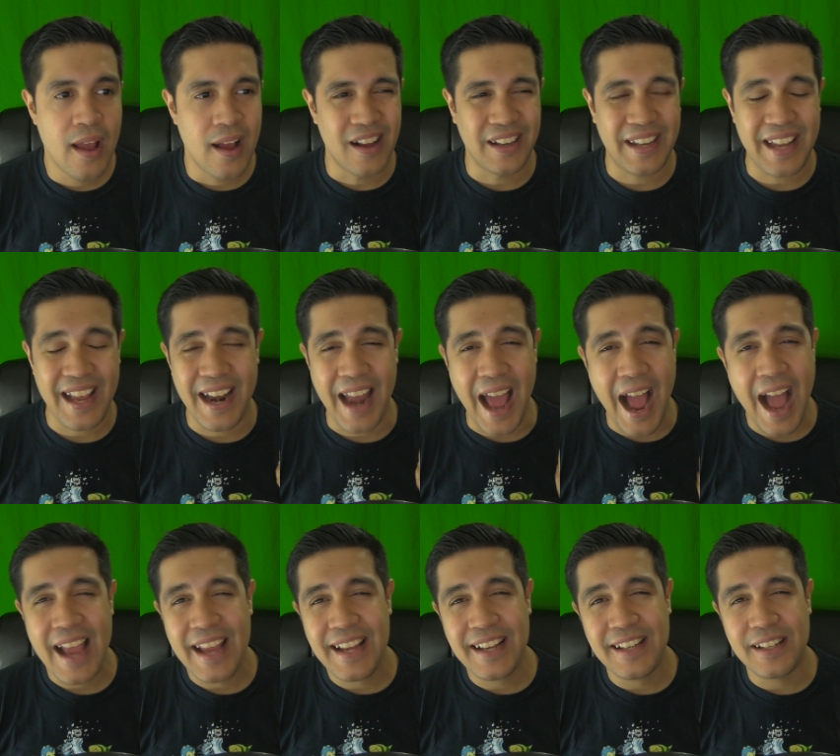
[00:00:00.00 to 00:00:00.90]
Again,
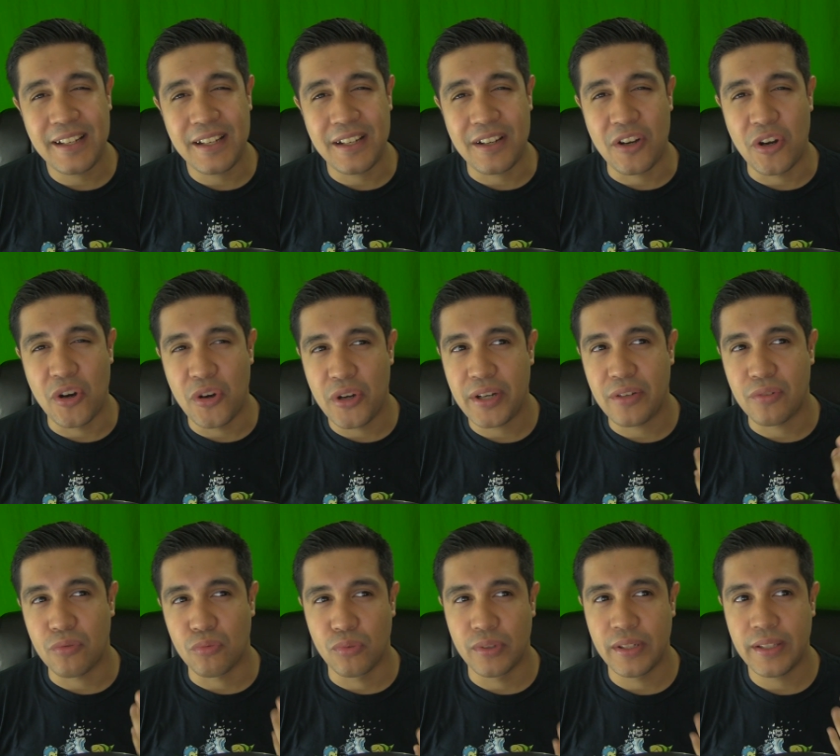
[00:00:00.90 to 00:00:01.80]
I
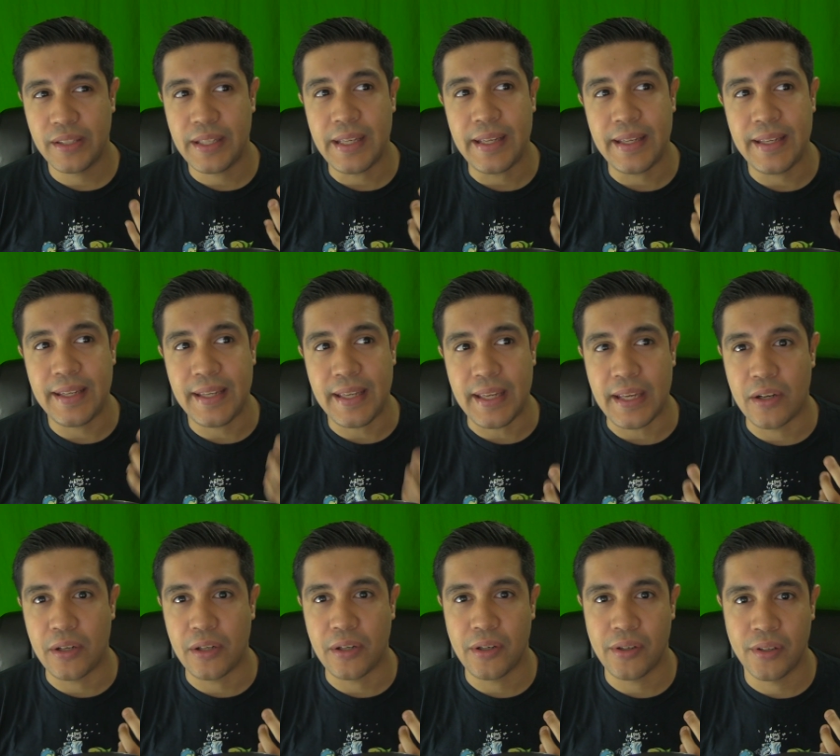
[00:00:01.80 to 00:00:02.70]
couldn't really
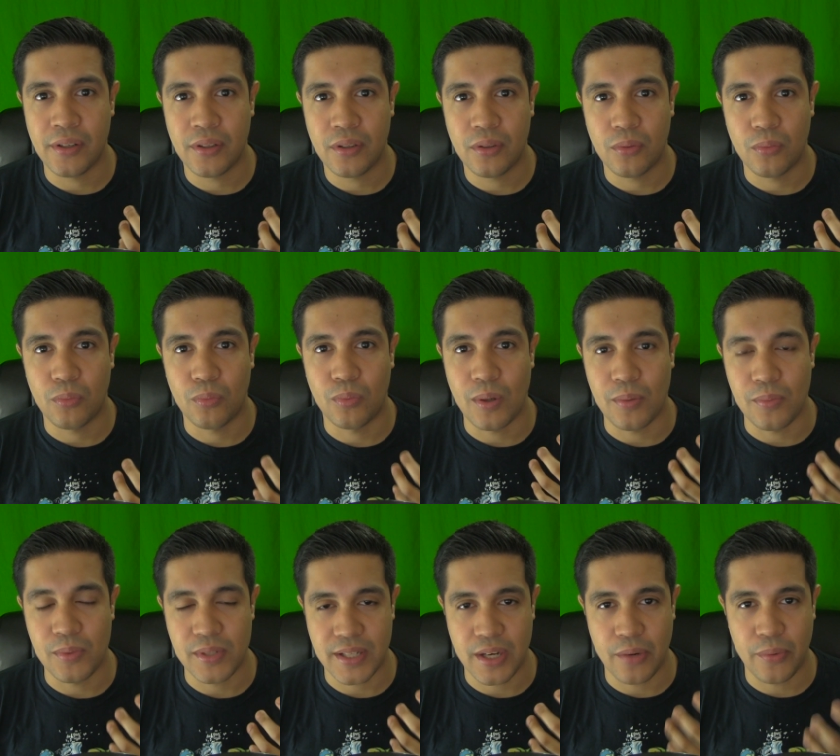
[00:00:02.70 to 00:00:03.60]
hear what
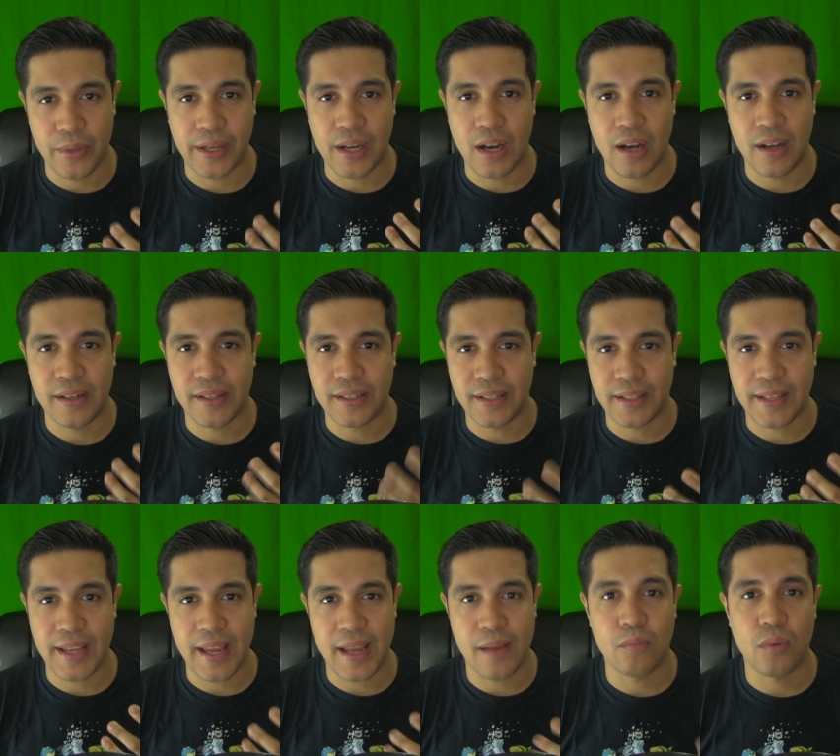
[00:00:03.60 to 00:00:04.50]
was going on in the
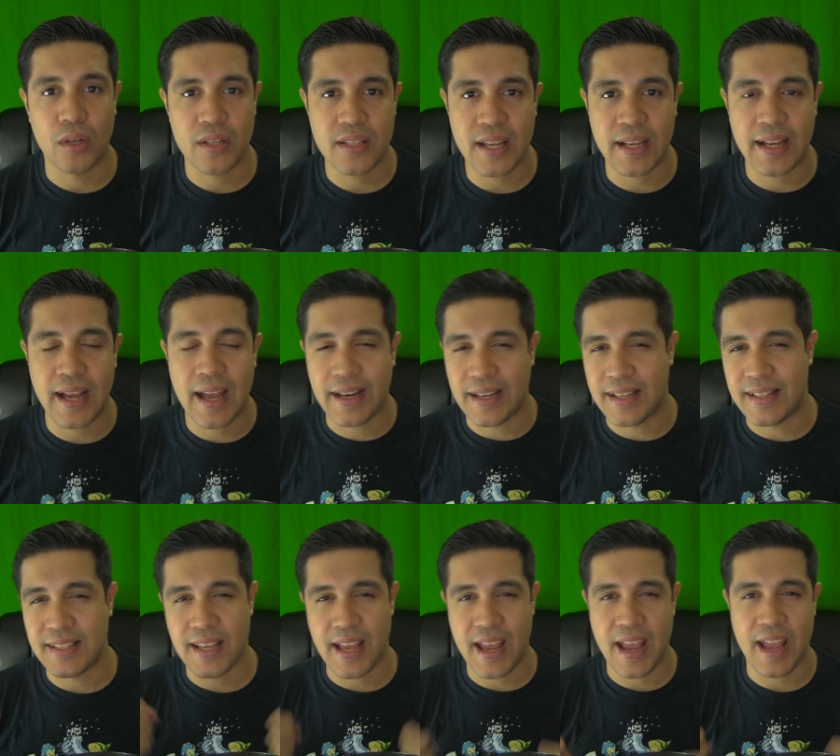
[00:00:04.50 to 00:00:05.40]
game once I got it
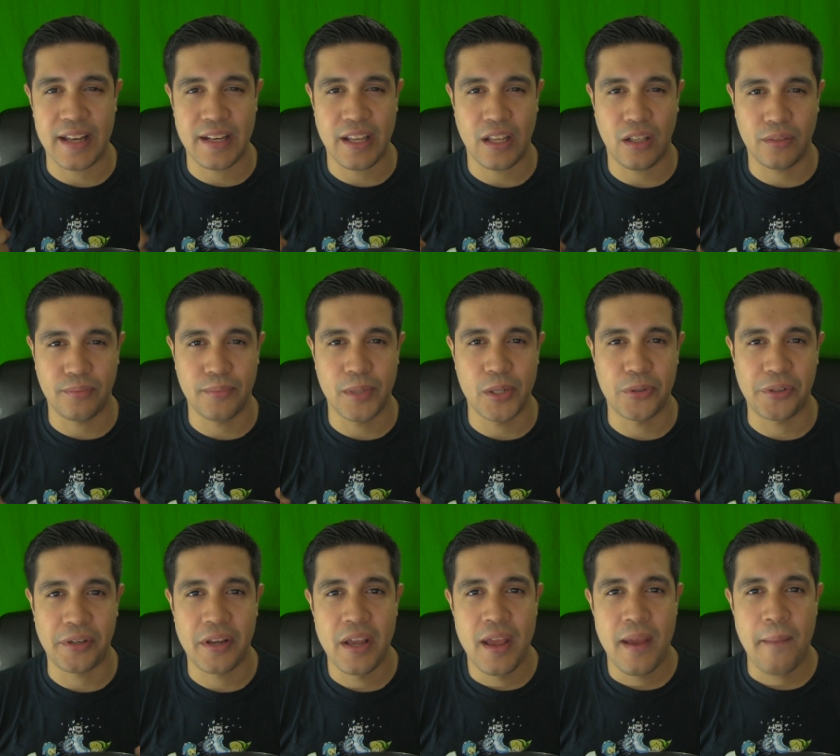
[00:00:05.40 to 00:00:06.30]
into handheld
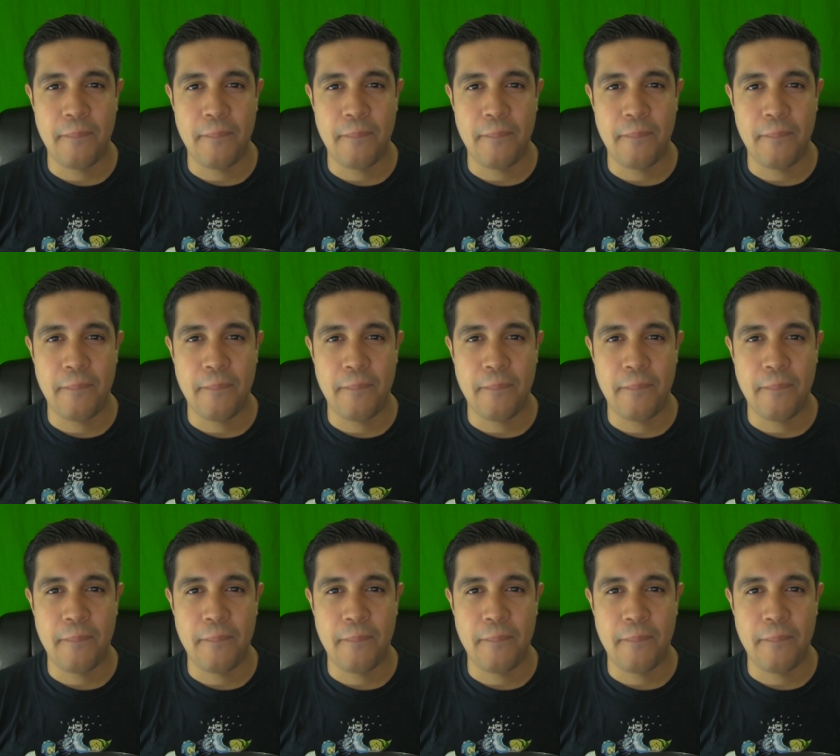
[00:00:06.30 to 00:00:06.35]
mode